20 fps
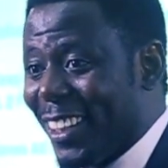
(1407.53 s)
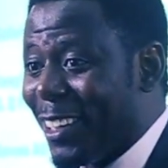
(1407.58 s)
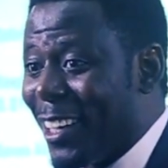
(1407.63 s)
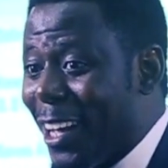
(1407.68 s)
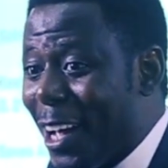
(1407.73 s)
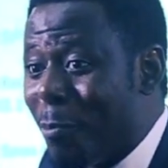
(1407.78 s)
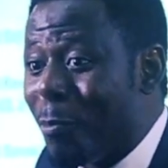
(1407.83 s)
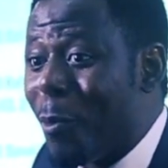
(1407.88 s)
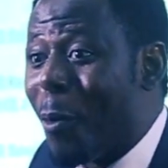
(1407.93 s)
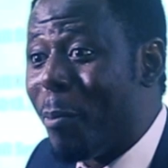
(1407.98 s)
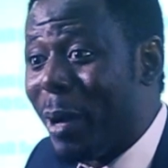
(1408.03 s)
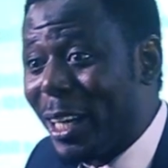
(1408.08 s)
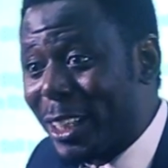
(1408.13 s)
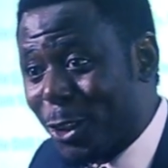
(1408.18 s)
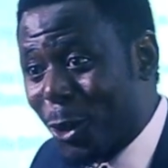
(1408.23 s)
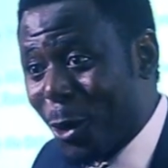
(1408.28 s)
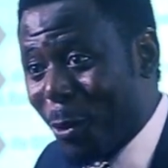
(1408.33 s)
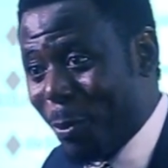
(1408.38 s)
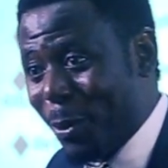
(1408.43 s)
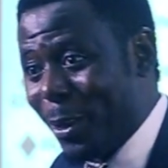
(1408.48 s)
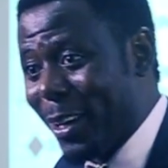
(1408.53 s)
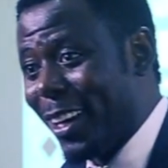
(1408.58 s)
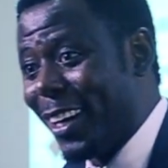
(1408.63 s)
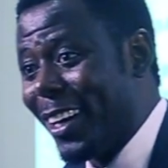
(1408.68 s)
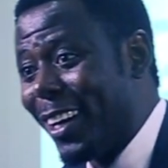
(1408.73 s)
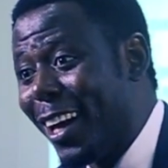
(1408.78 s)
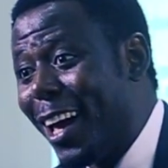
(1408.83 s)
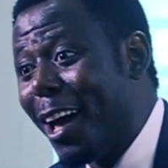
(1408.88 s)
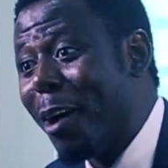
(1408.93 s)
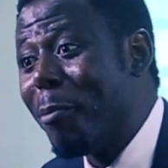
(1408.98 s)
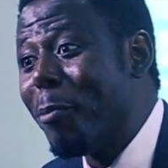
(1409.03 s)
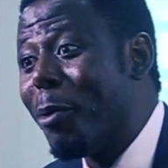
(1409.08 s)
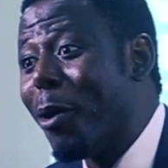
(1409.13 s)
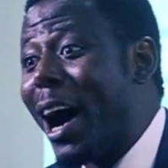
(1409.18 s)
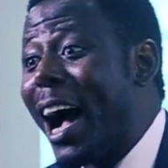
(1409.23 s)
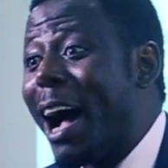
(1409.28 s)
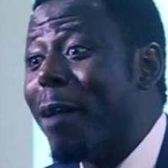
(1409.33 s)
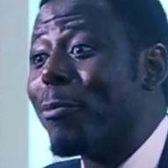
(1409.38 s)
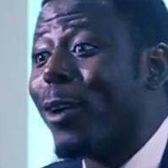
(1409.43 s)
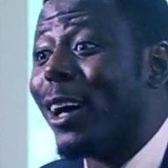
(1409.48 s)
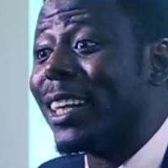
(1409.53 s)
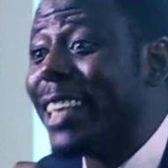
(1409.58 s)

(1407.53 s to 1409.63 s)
Mo mess up. But I'm not